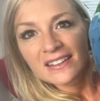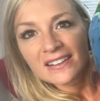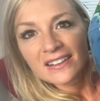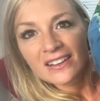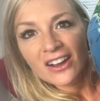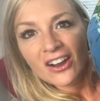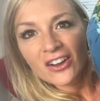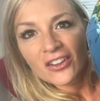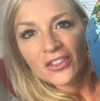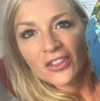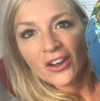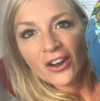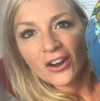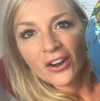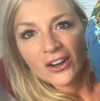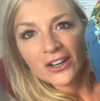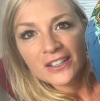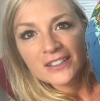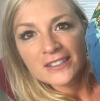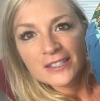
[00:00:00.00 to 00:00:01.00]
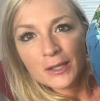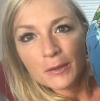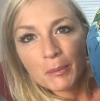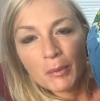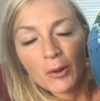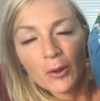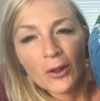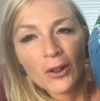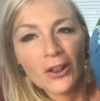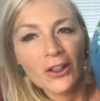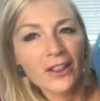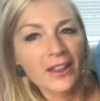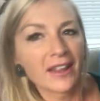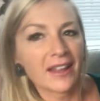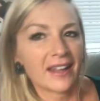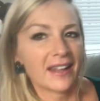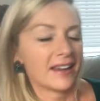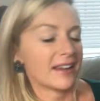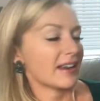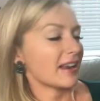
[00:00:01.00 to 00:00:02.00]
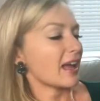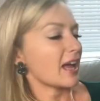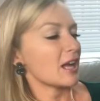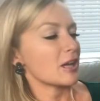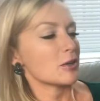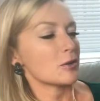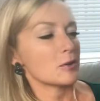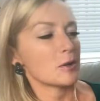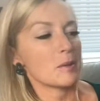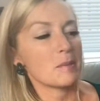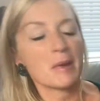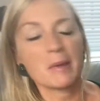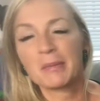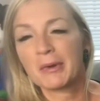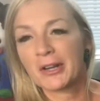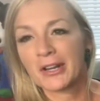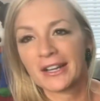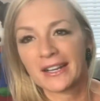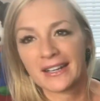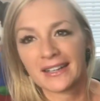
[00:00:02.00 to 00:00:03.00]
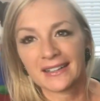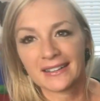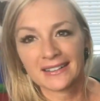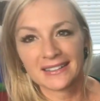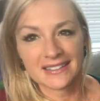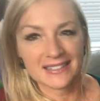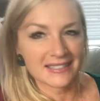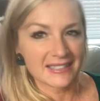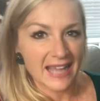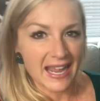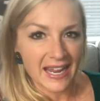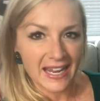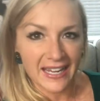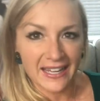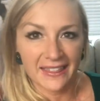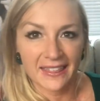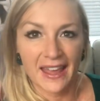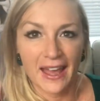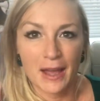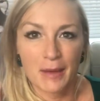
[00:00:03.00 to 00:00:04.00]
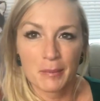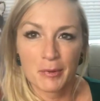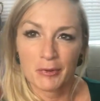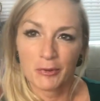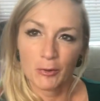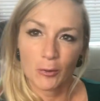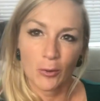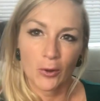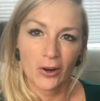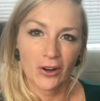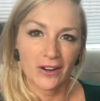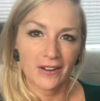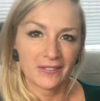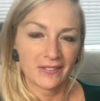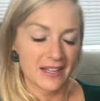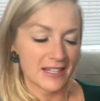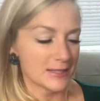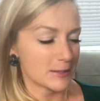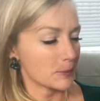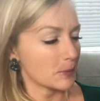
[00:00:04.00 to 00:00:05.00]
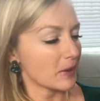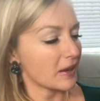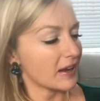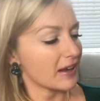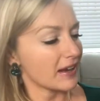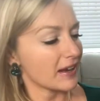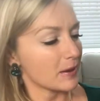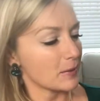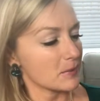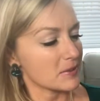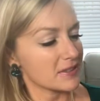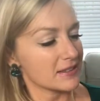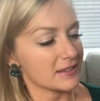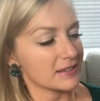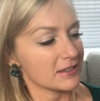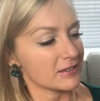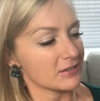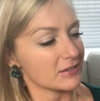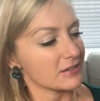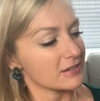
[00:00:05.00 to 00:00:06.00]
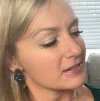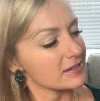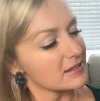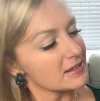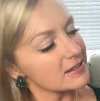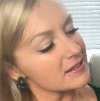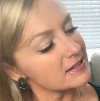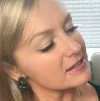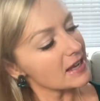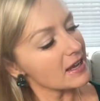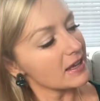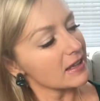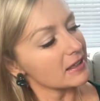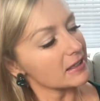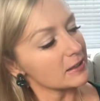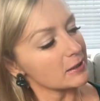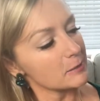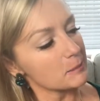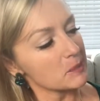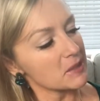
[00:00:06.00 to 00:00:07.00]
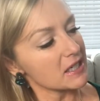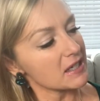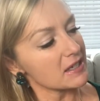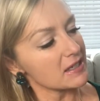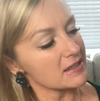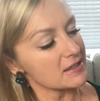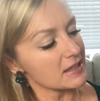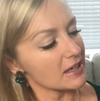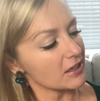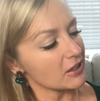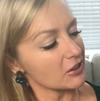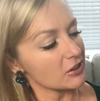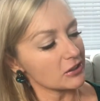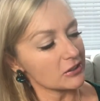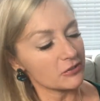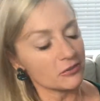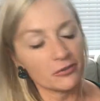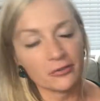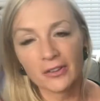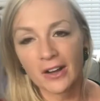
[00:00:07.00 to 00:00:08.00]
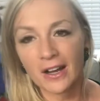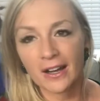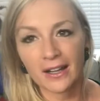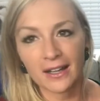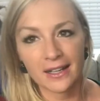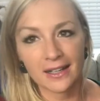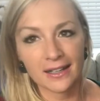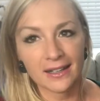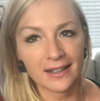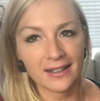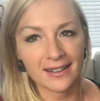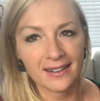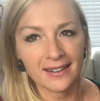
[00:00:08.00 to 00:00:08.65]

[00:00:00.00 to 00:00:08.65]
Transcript: The Arctic Pole, and I don't remember it saying that before, and that's why I was a little stunned because I couldn't find,